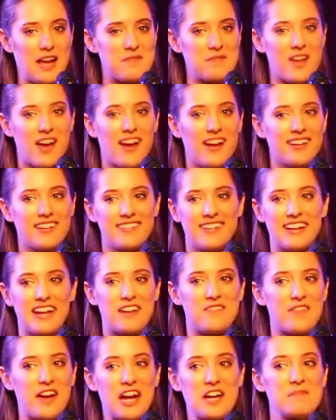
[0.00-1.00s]
I'm not an
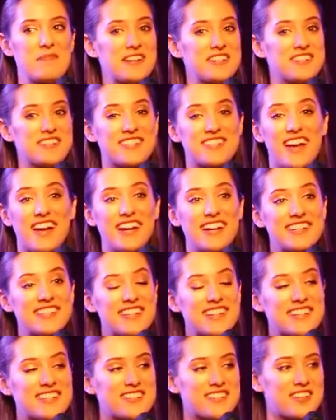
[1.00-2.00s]
environmental
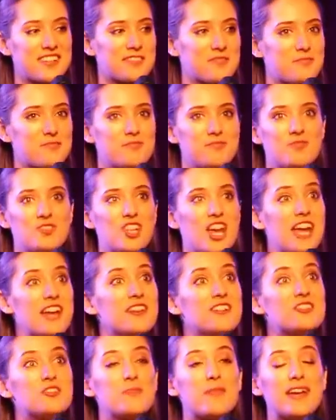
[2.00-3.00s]
scientist or
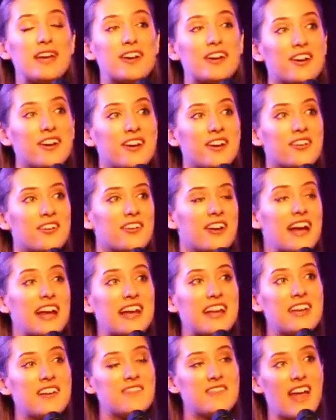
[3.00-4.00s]
change maker or
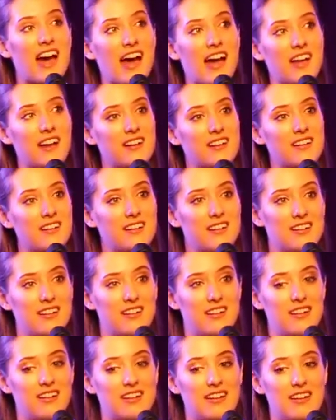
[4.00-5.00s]
any of that.
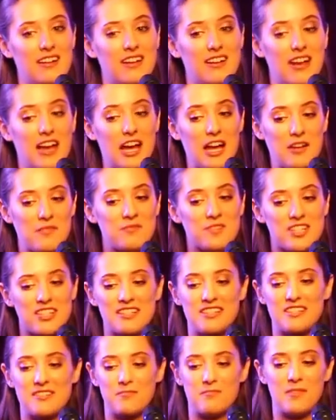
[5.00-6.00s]
I'm
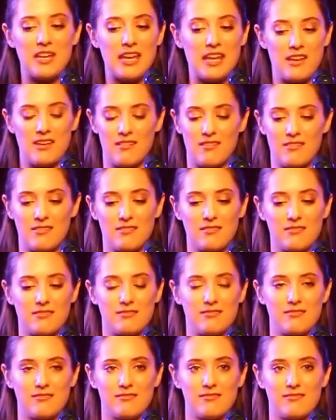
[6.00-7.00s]
just me.
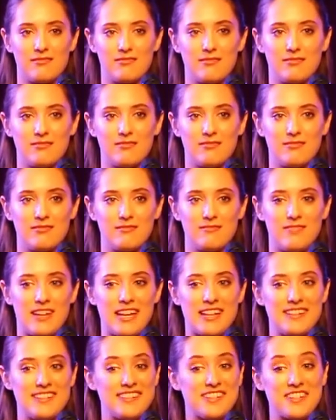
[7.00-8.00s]

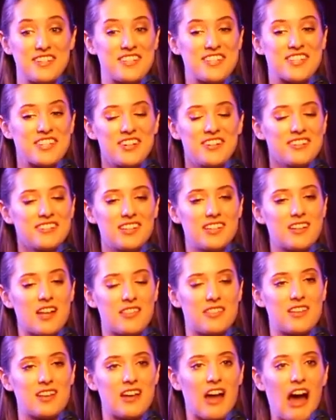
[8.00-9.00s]
And there's certainly
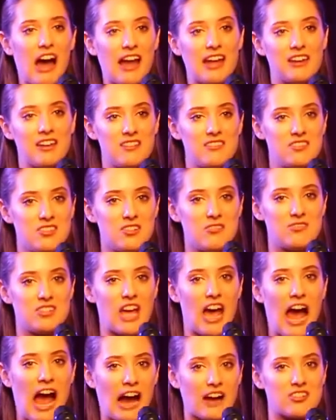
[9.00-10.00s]
nothing I could do
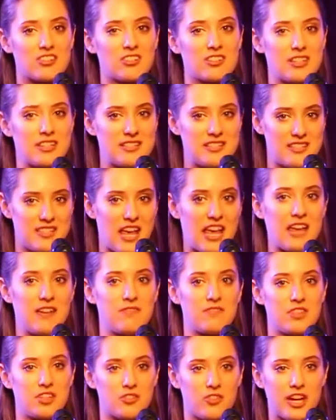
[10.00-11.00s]
to actually
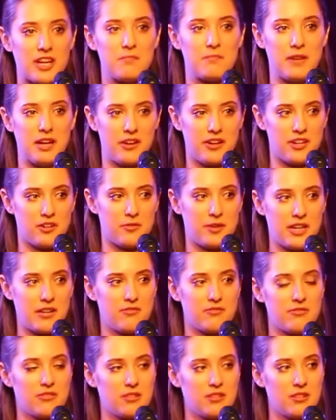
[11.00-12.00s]
save the Great Barrier
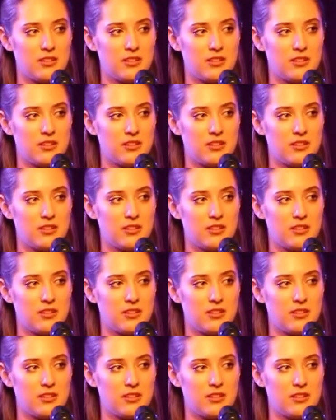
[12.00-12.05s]
Reef.